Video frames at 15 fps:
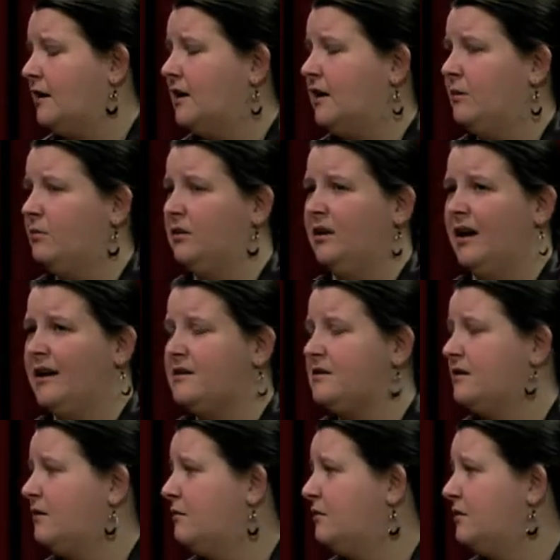and he would like
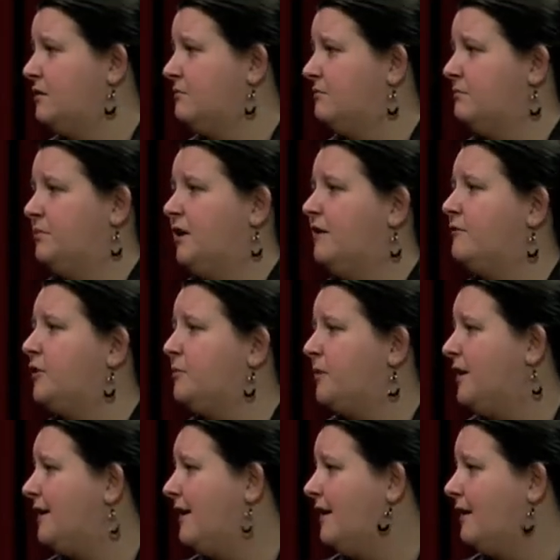to go to
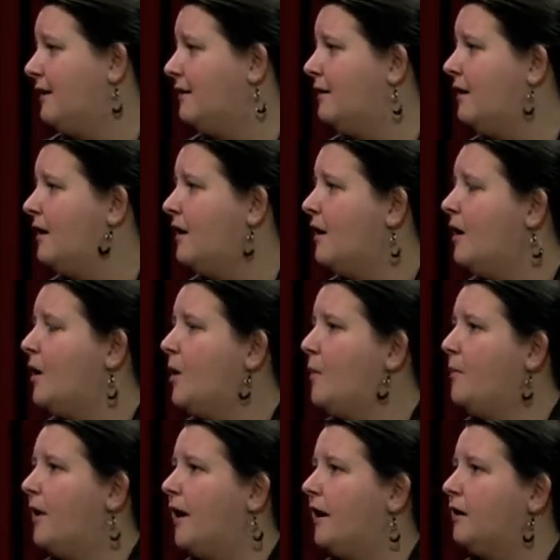PVPA,
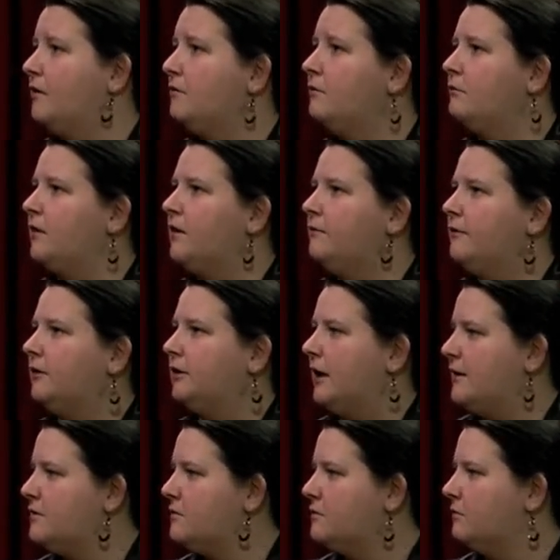but Greenfield
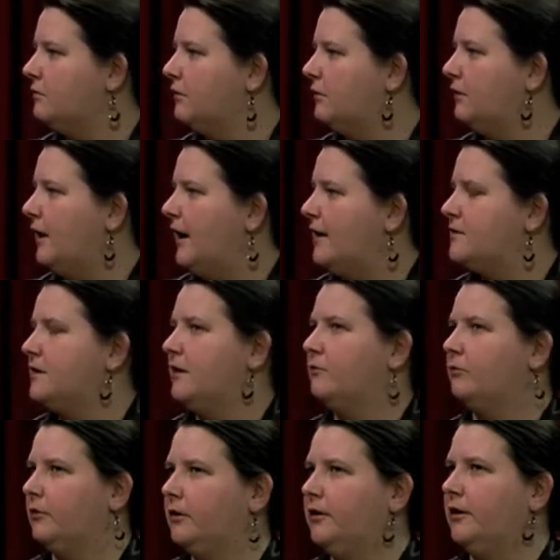High School has a
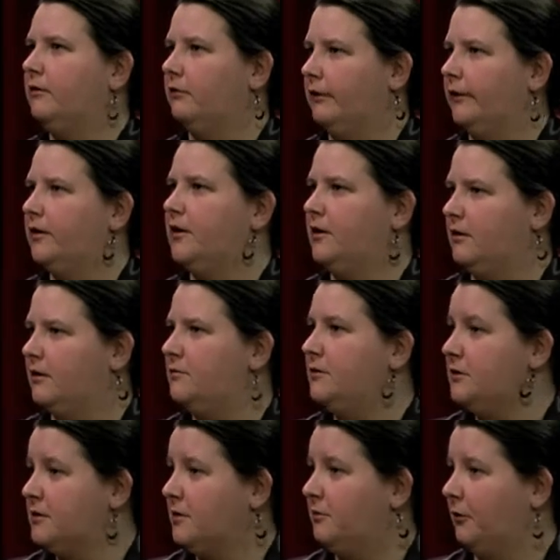really, really good
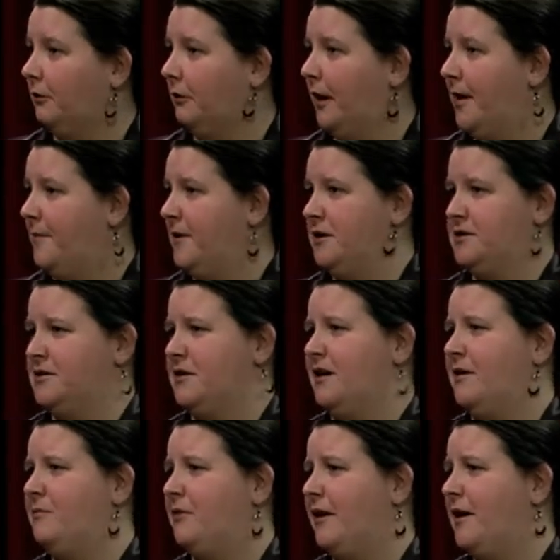music program. They just
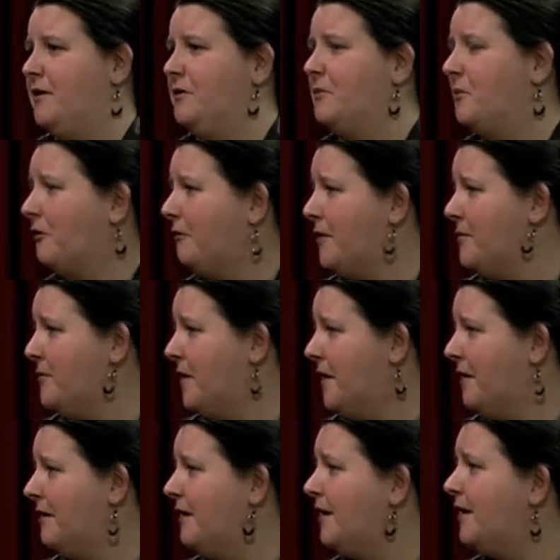got a brand new
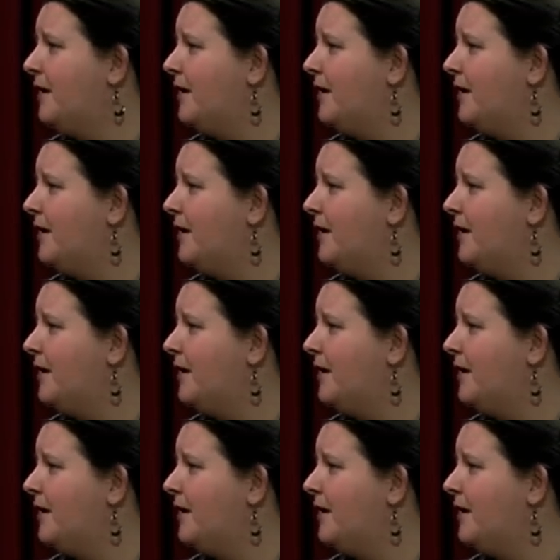marimba,